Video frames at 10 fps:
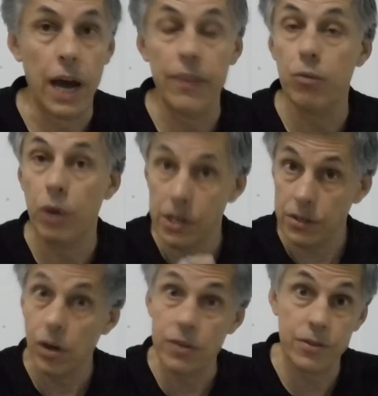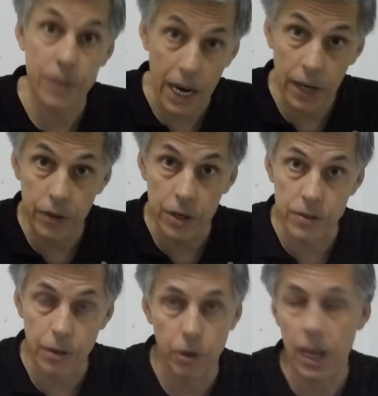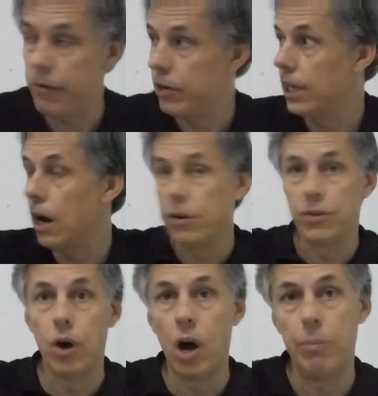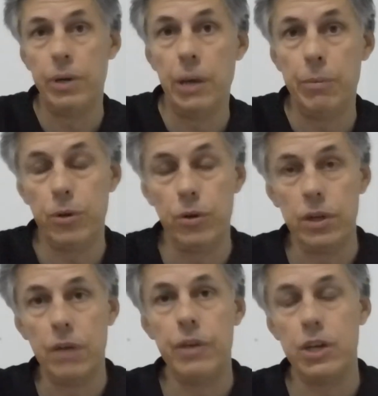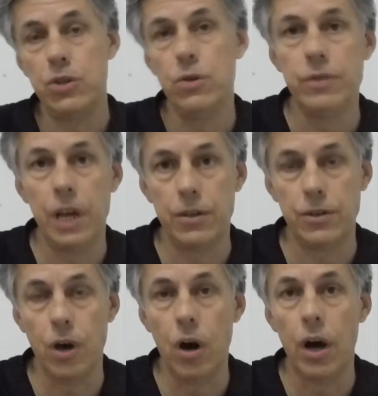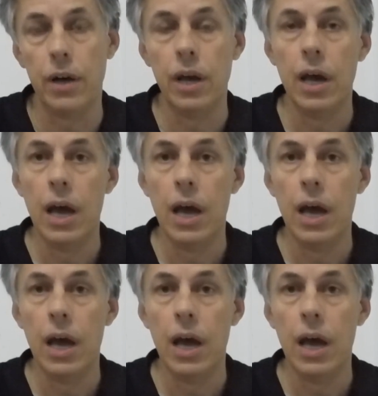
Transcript: And the reason I say this, I'm not having to go at Thai people who leave their shoes outside,